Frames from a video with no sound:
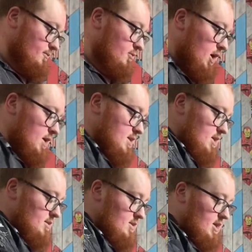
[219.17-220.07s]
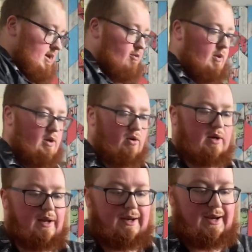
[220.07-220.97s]
Right, as I was saying, if we
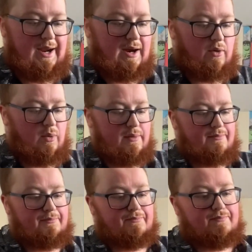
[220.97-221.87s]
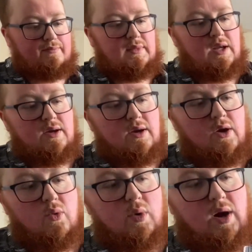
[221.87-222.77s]
look now,
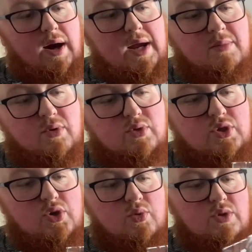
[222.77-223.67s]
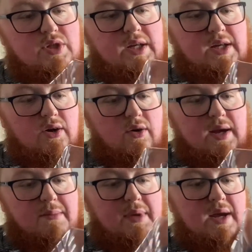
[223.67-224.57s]
we are able to secure
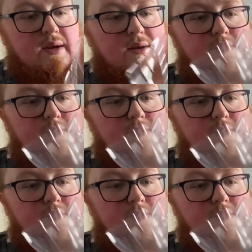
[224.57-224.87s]
him in.